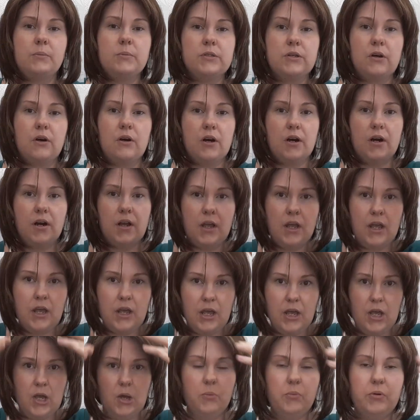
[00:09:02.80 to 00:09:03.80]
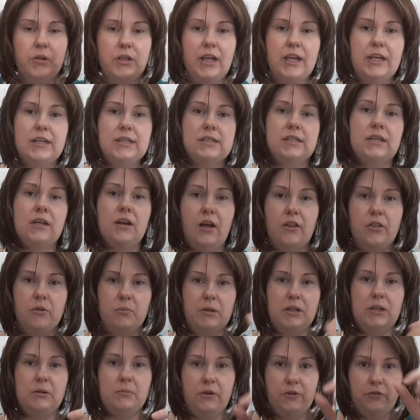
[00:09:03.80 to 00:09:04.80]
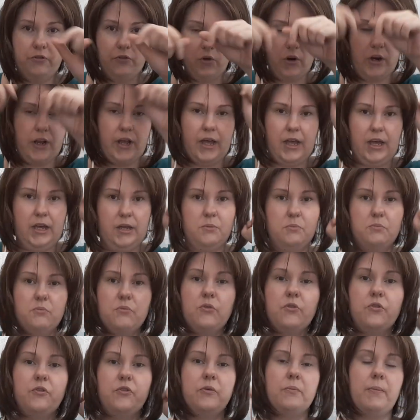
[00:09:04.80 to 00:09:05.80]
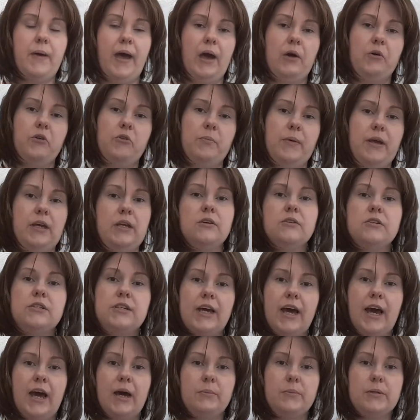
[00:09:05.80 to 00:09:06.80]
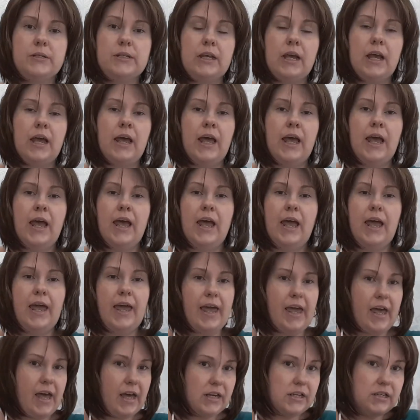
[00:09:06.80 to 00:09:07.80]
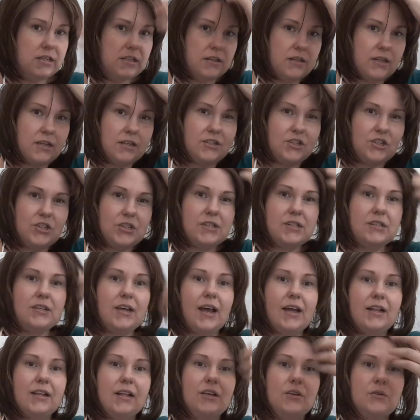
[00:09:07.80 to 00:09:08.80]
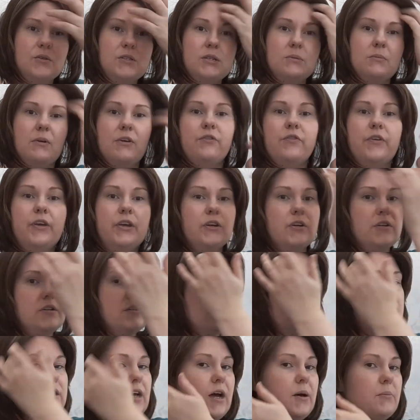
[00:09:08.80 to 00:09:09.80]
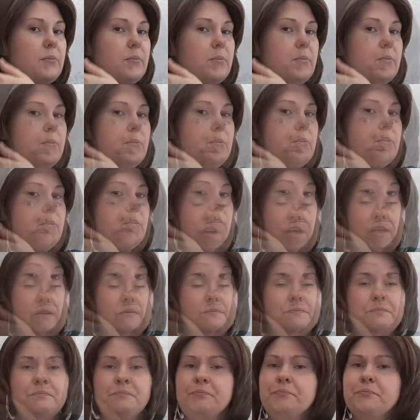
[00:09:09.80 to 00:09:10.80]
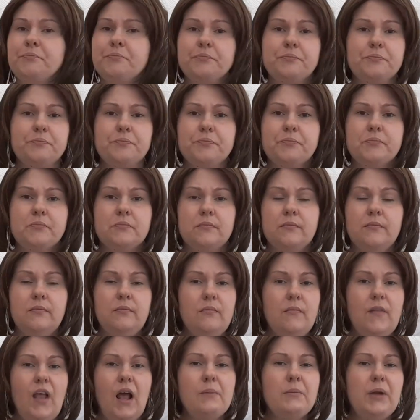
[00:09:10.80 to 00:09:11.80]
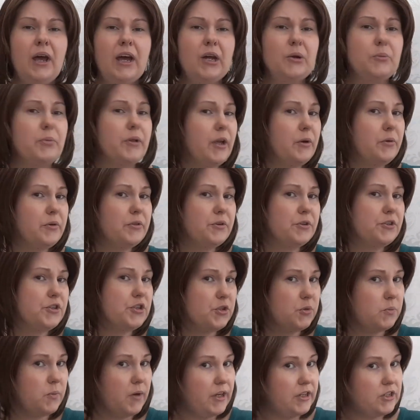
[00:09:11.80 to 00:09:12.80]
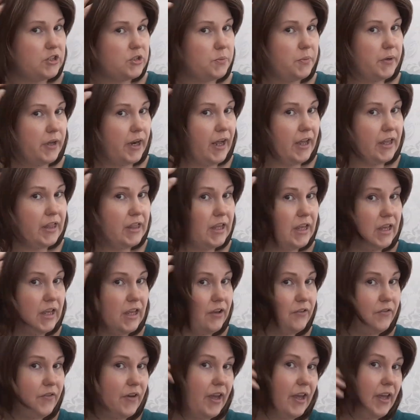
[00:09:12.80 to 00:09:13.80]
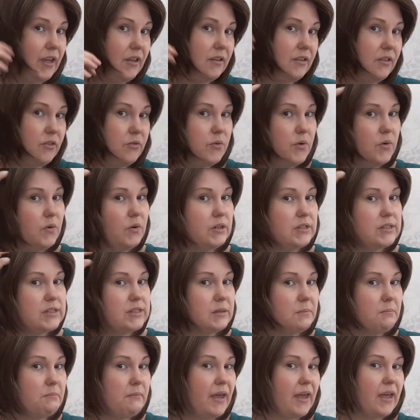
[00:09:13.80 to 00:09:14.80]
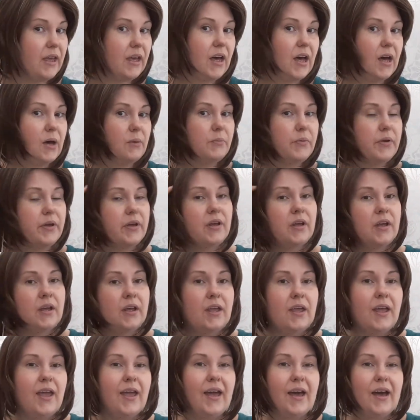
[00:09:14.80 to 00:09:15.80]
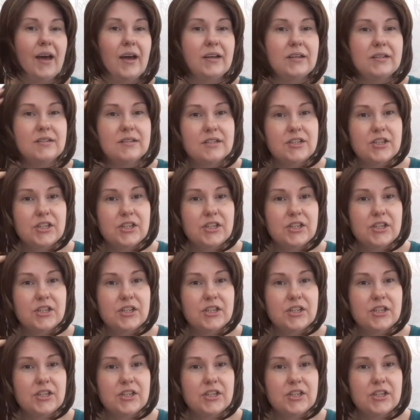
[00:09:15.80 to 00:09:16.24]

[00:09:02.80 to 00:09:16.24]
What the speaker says: are, place it on the middle of my forehead, move it back with my ear tabs, and then just style it using my fingers. In any event, I'm not going to play with her too much, but I think if I threw on some makeup and,